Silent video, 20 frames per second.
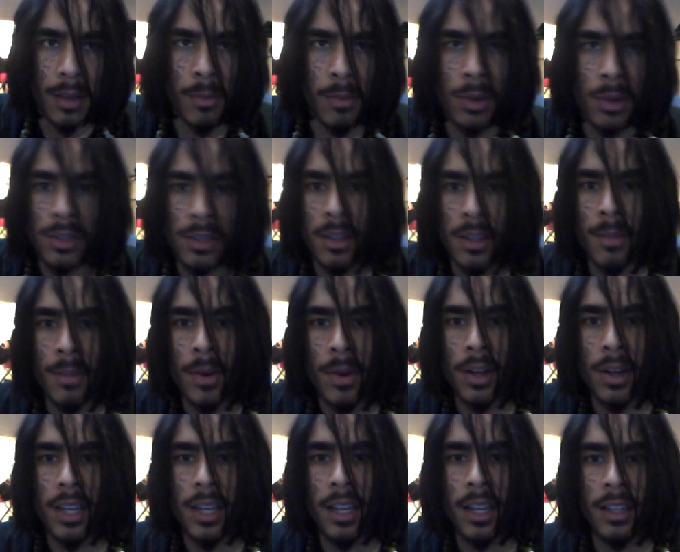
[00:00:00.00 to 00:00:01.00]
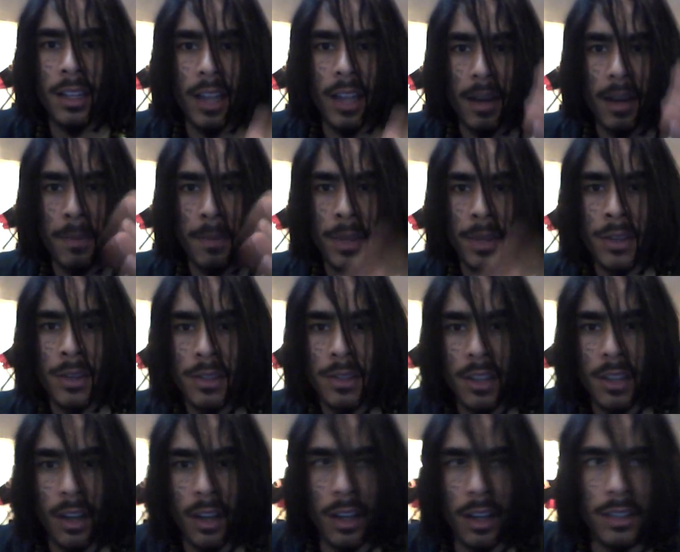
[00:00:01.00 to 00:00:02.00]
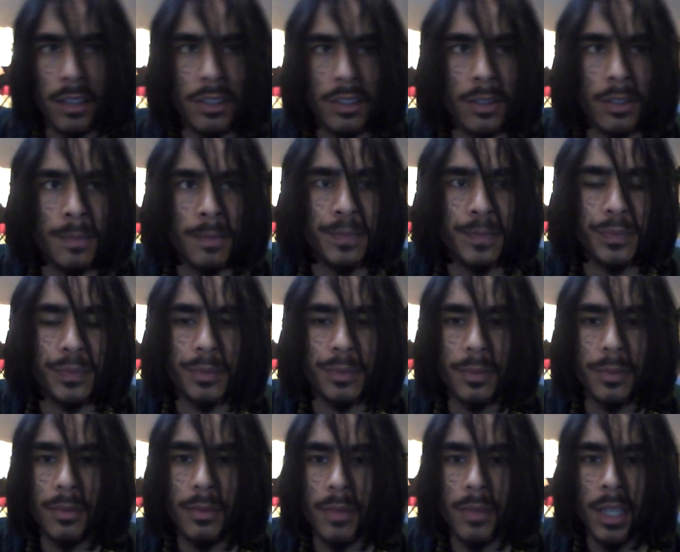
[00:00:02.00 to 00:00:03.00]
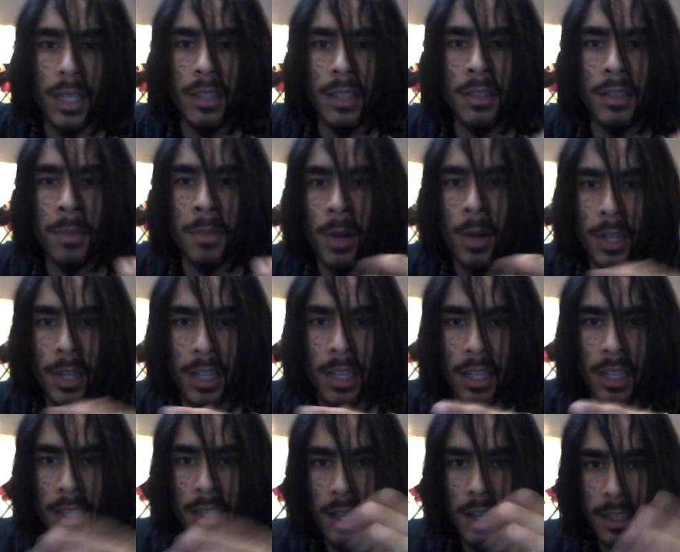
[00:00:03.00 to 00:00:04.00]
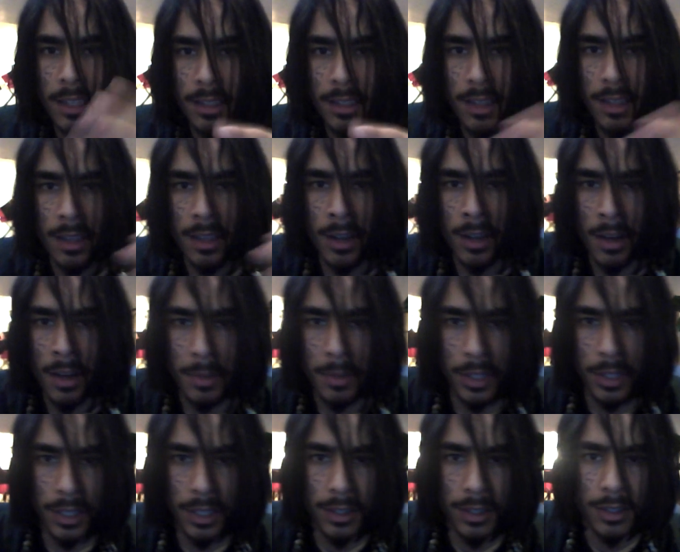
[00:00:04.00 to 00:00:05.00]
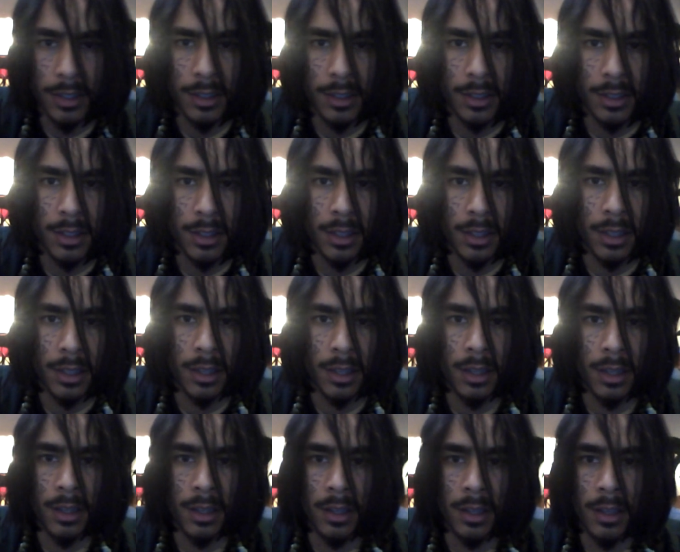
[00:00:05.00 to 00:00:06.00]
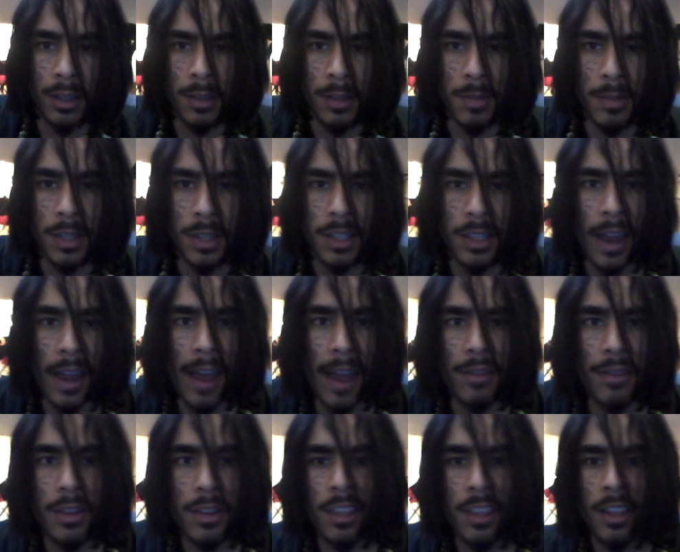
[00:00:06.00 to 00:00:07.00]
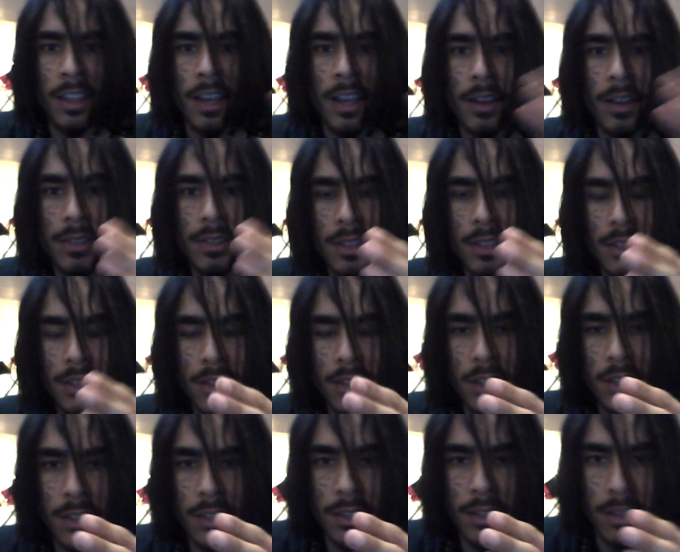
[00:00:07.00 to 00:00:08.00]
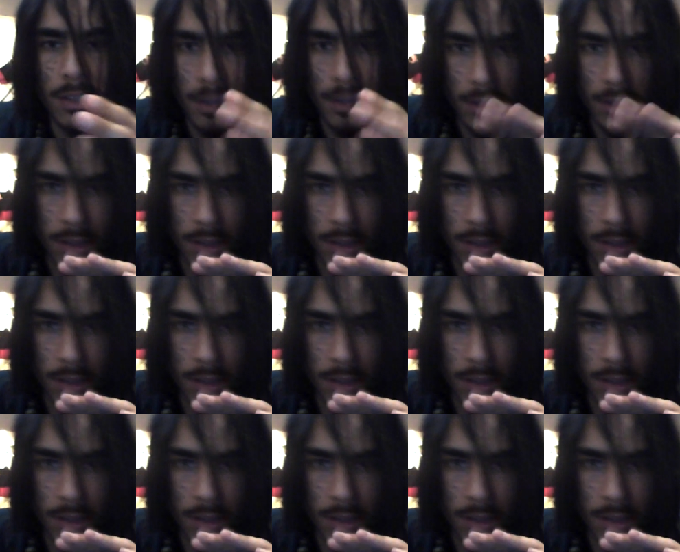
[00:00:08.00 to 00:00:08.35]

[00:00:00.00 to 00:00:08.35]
Most of the marketing that appeals to us is the marketing that's the anomaly, because everything else is just